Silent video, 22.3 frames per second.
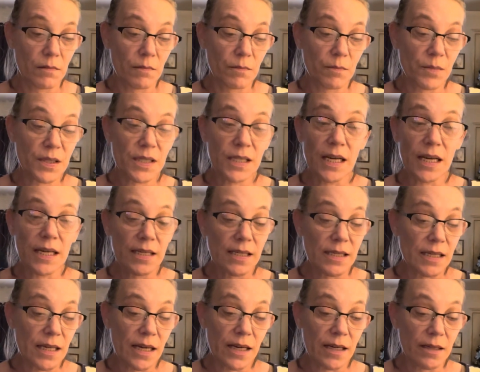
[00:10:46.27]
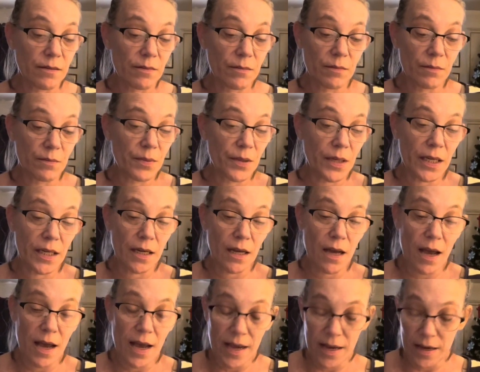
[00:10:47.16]
besides that, but
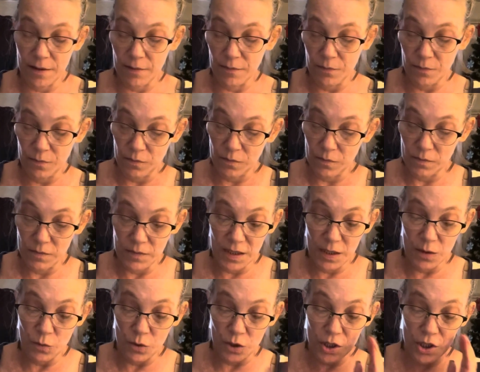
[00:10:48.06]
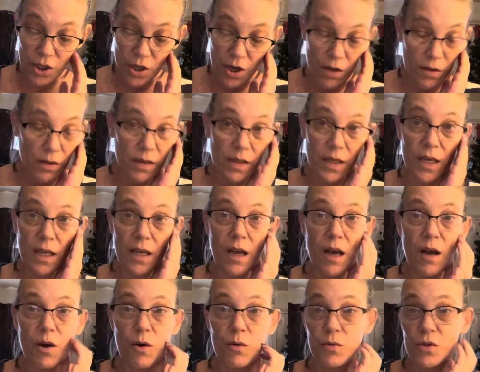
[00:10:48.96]
I didn't want y'all to think,
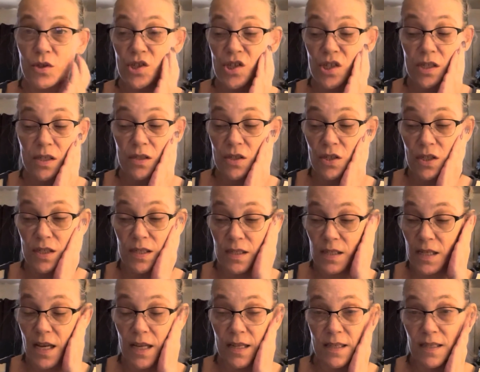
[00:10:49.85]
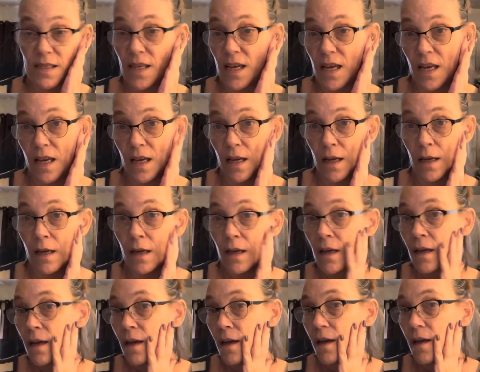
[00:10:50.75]
oh, she's just saying
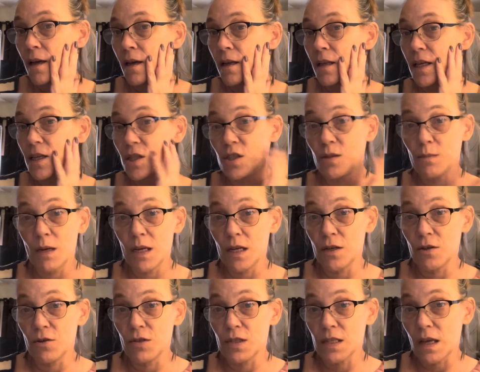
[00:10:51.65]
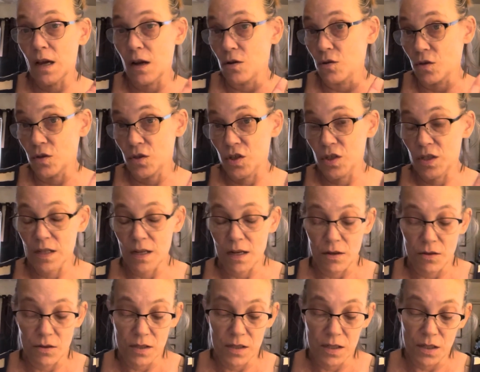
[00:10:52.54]
that she made a new schedule she's not
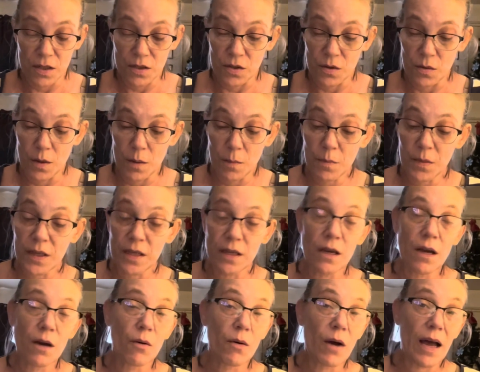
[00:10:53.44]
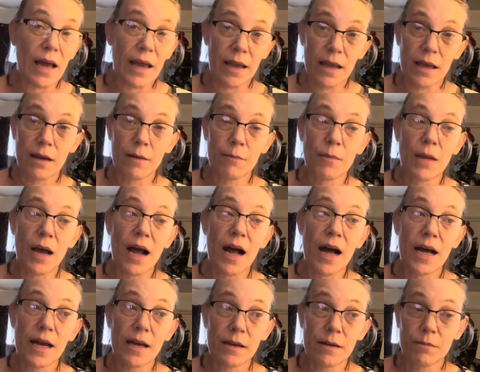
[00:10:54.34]
going to stick to it. But no, I am.
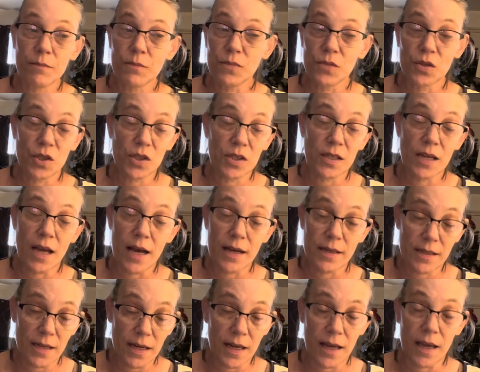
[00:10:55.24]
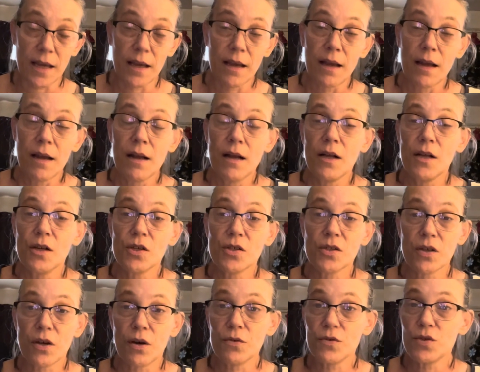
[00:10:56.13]
I'm not today.
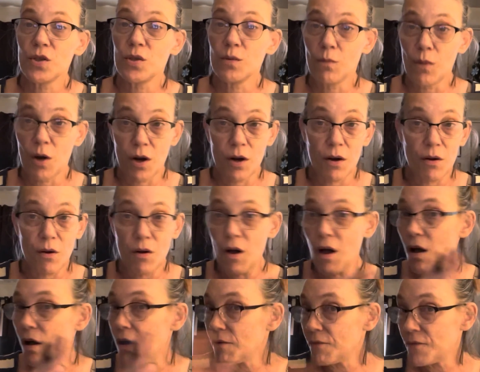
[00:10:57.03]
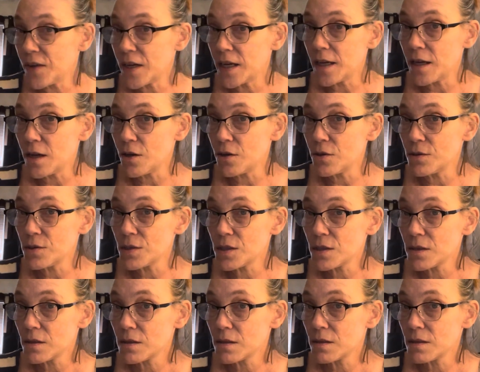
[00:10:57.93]
So tomorrow, all
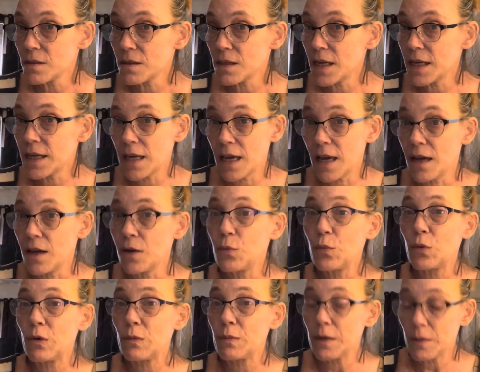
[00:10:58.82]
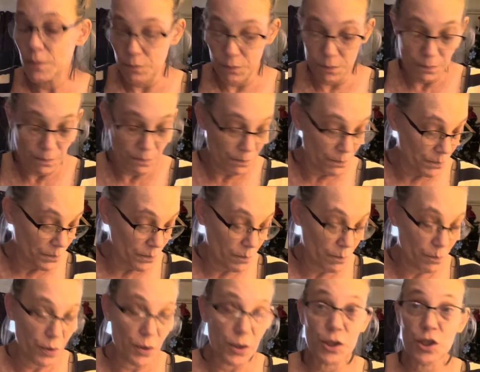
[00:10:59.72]
videos, again, will be
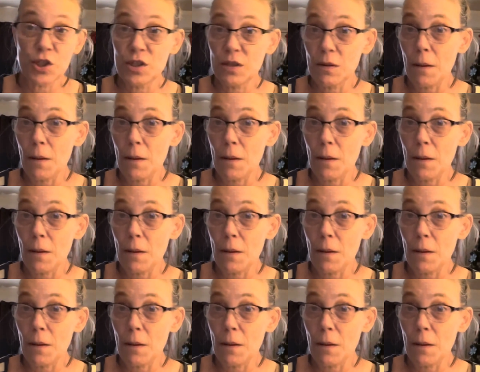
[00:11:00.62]
pushed